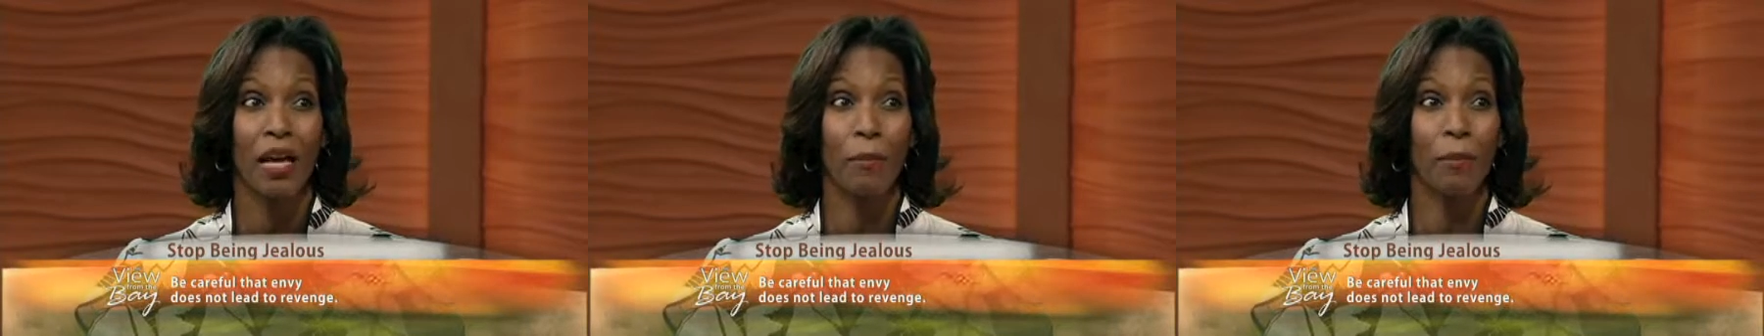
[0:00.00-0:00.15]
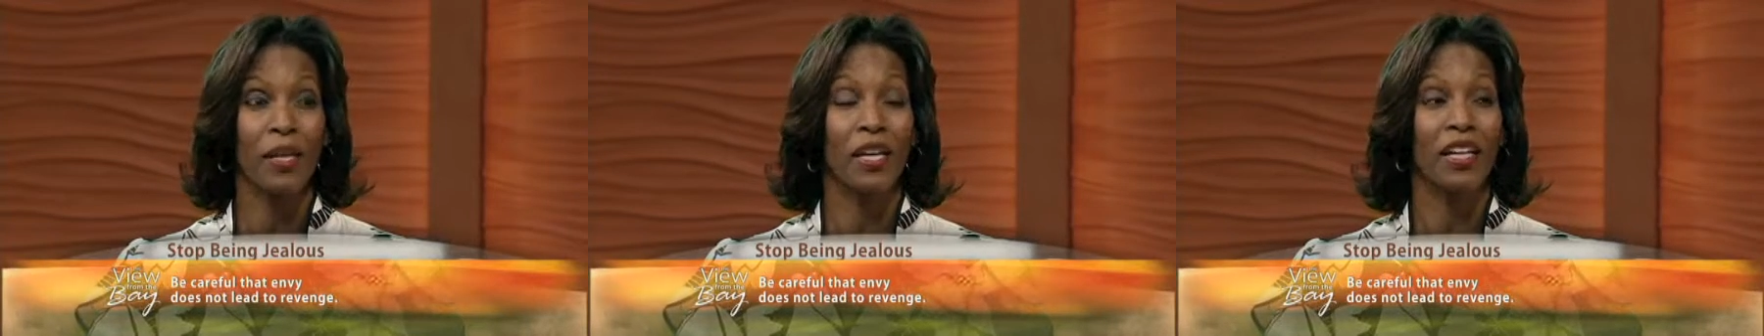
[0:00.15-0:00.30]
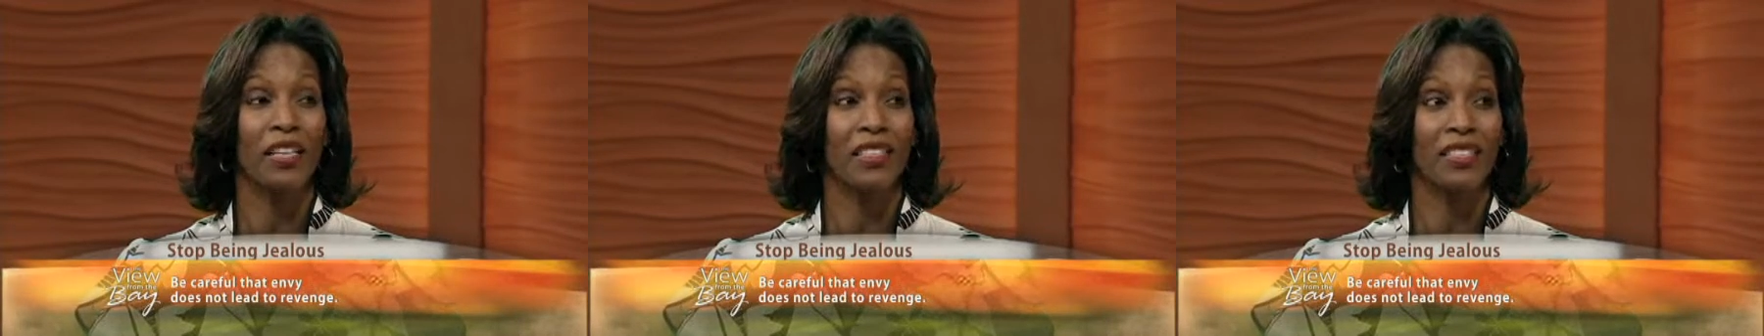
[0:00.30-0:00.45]

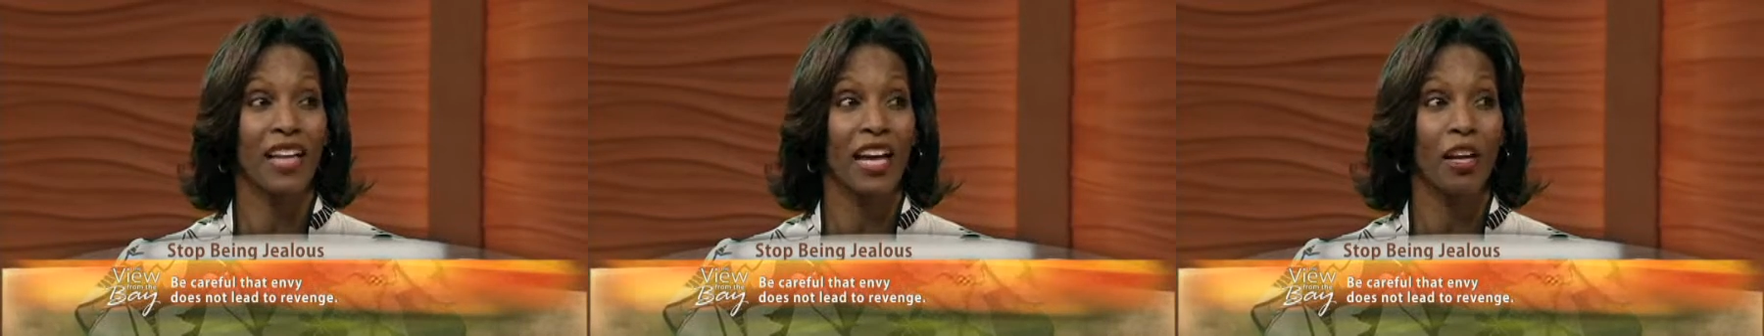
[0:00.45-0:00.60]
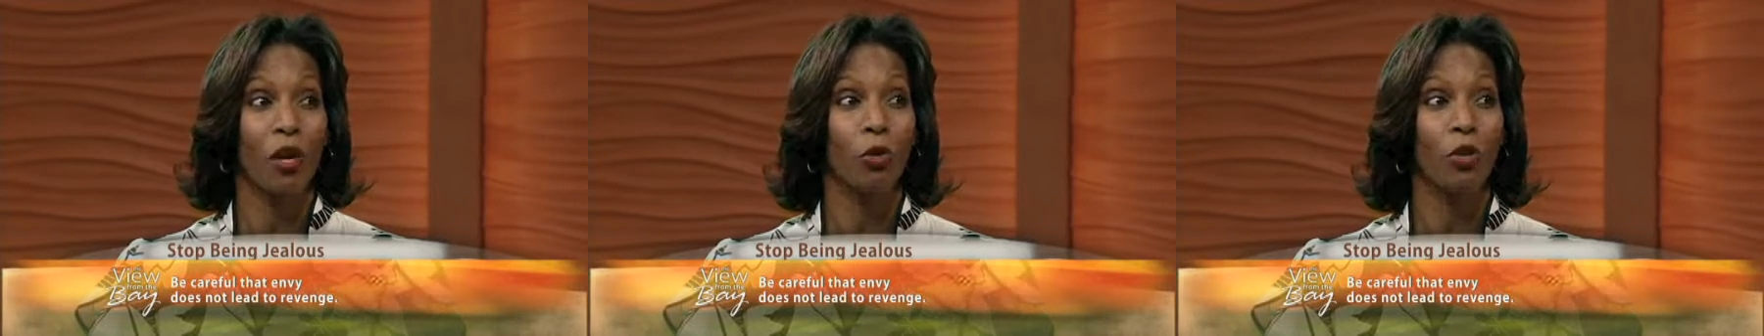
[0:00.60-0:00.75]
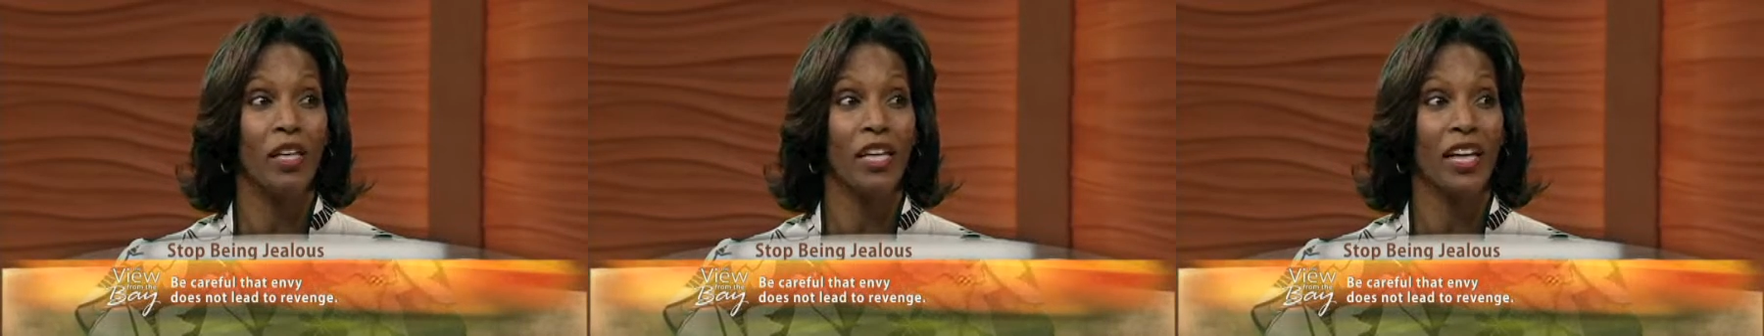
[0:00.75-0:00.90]
because not
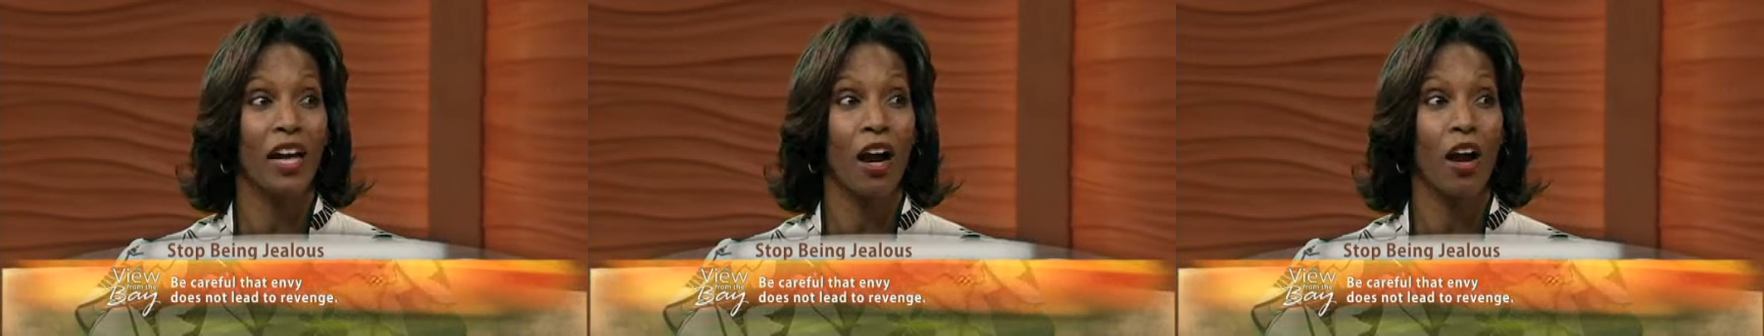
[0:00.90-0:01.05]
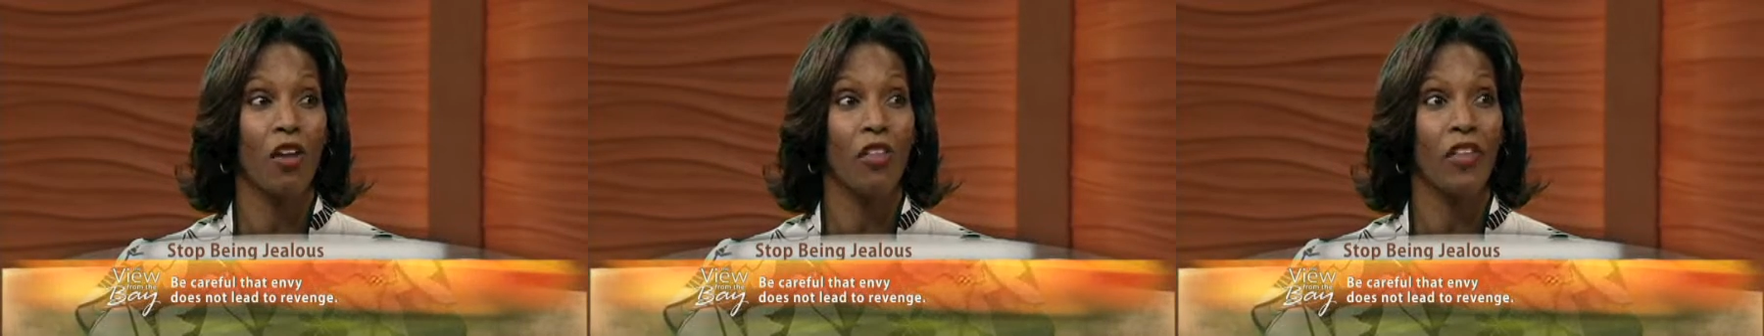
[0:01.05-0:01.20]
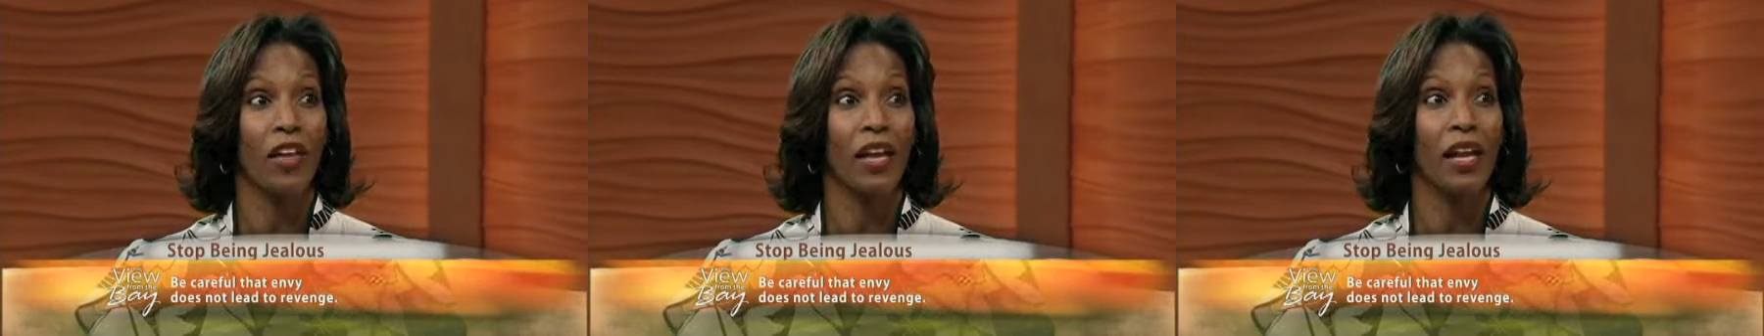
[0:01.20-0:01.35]
only
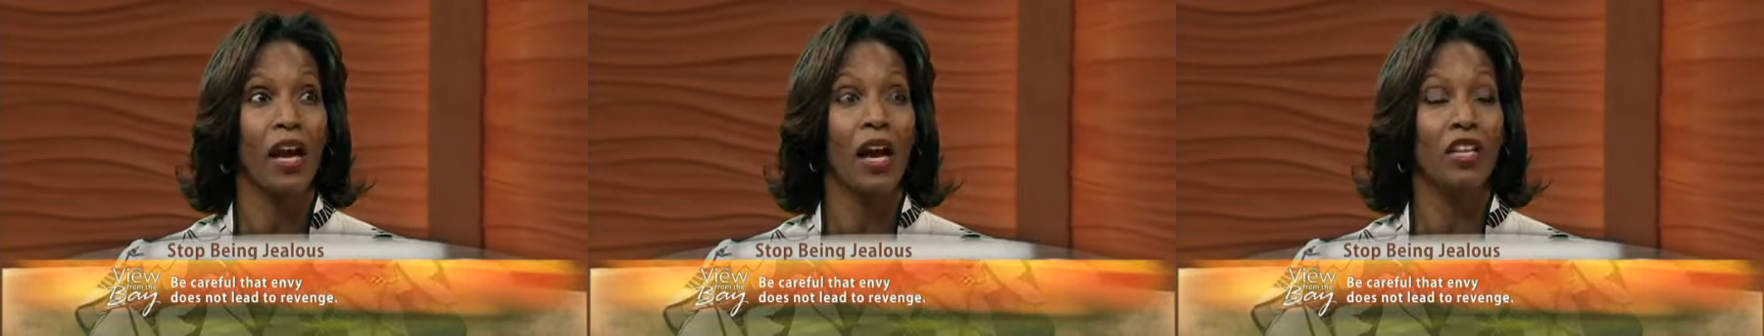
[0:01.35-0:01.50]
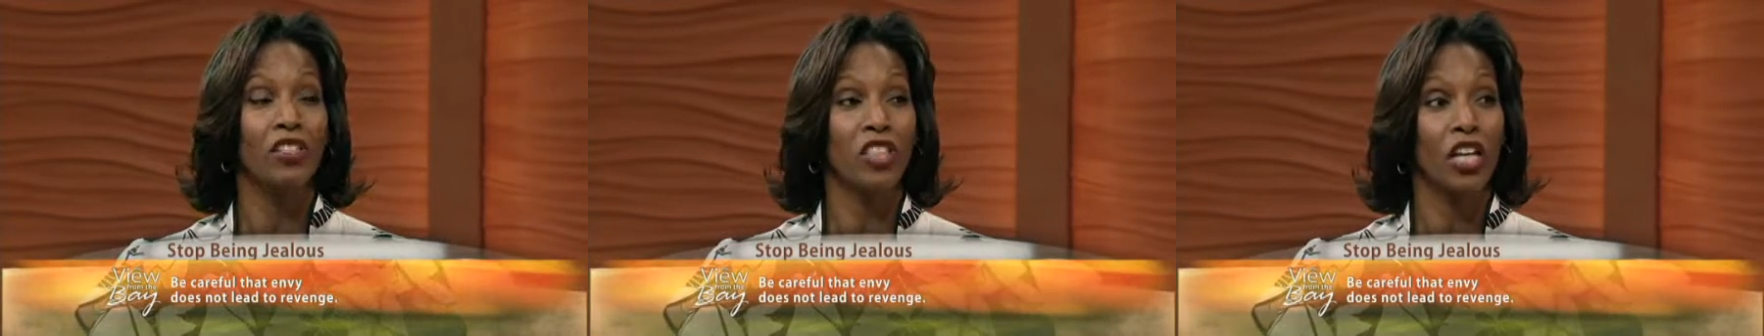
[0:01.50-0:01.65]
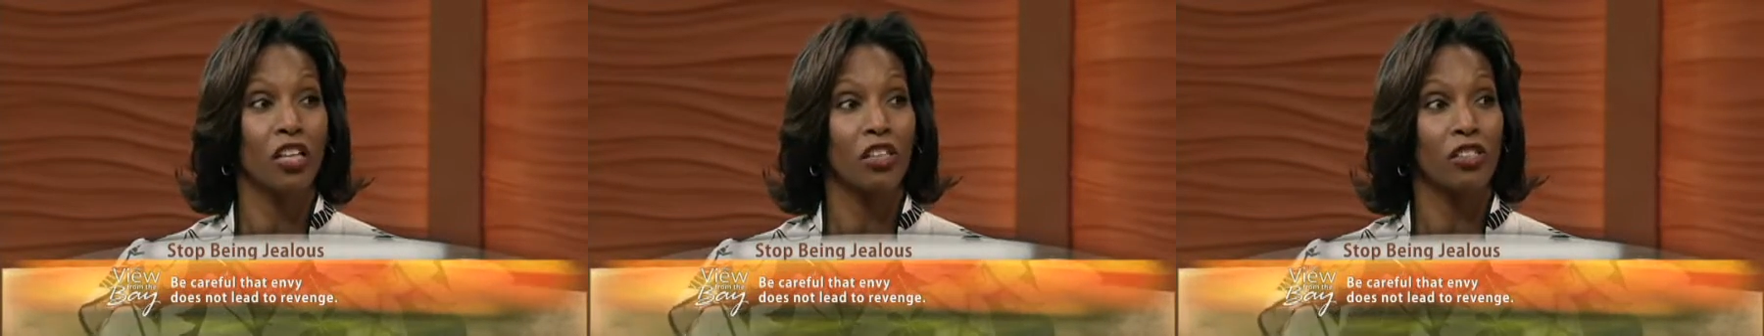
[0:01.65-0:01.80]
are they
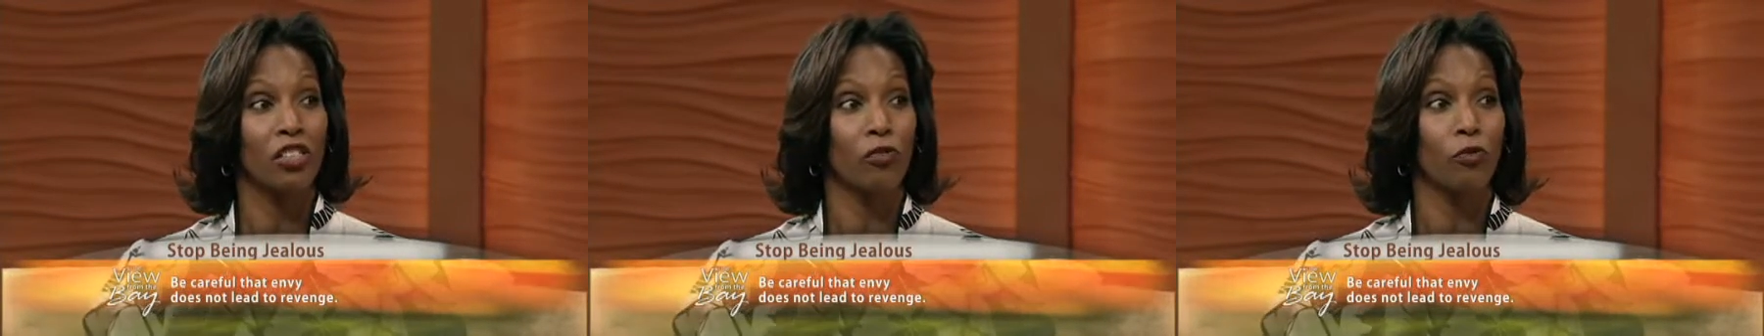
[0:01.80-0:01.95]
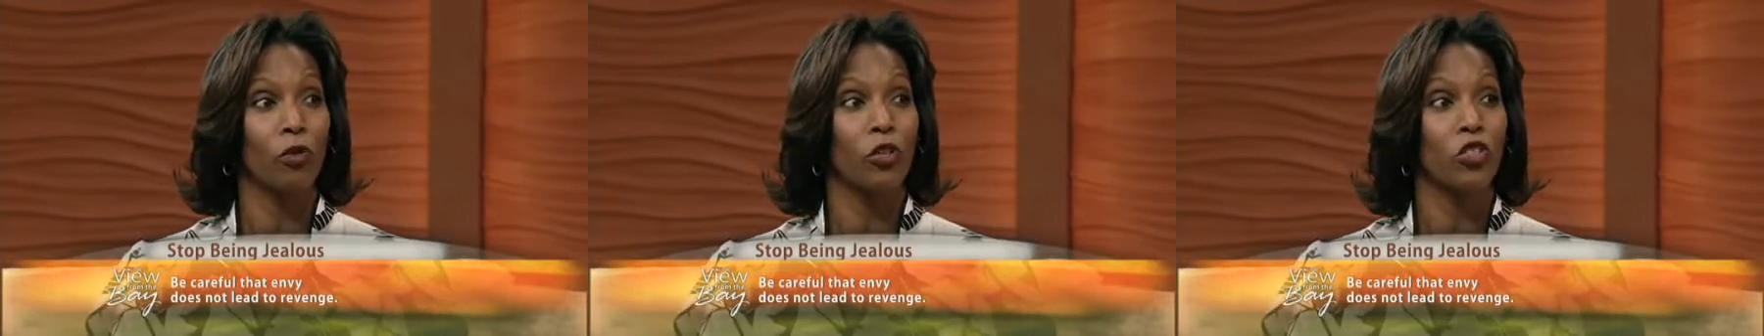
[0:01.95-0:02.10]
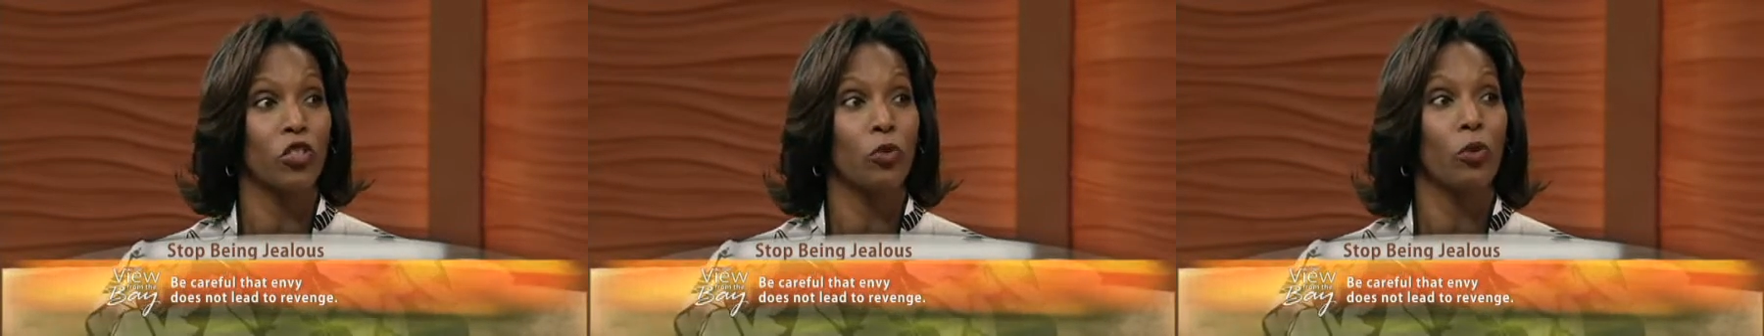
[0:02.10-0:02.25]
jealous
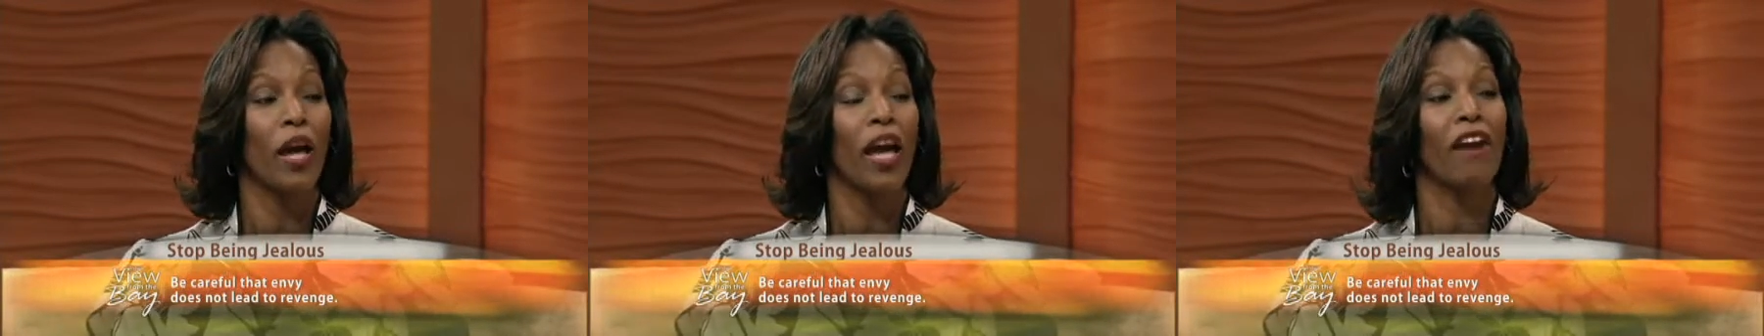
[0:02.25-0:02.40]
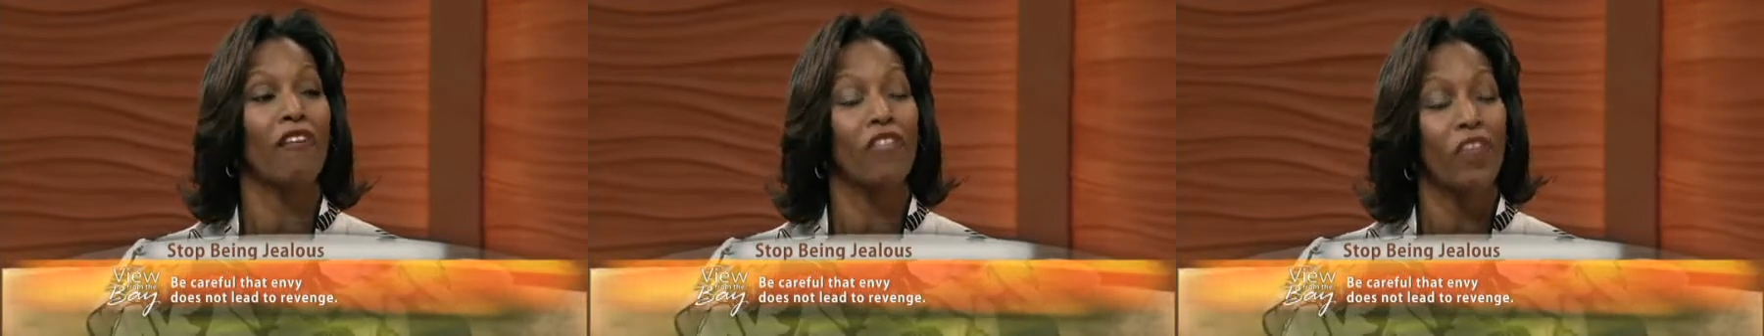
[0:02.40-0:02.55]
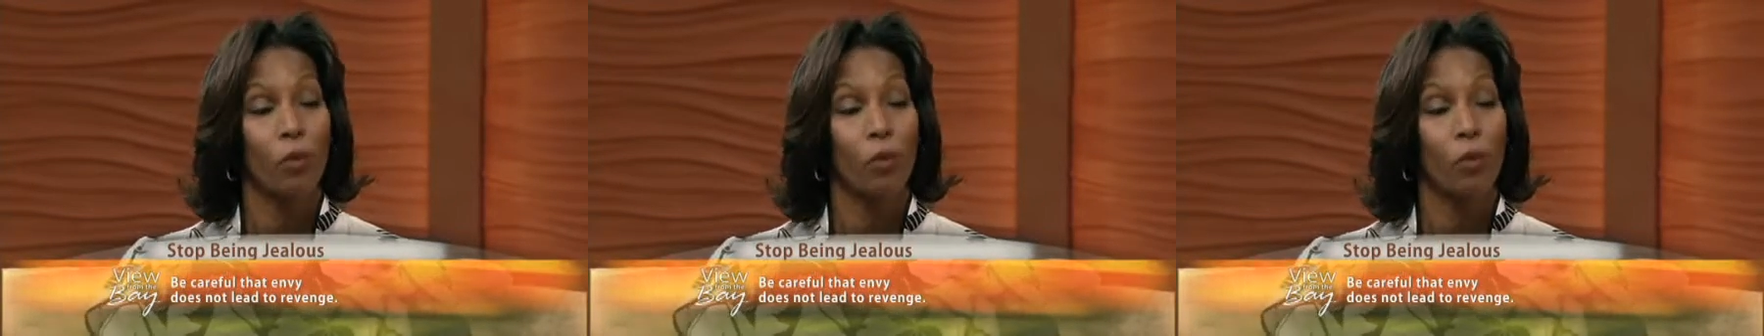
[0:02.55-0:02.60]
of what you have,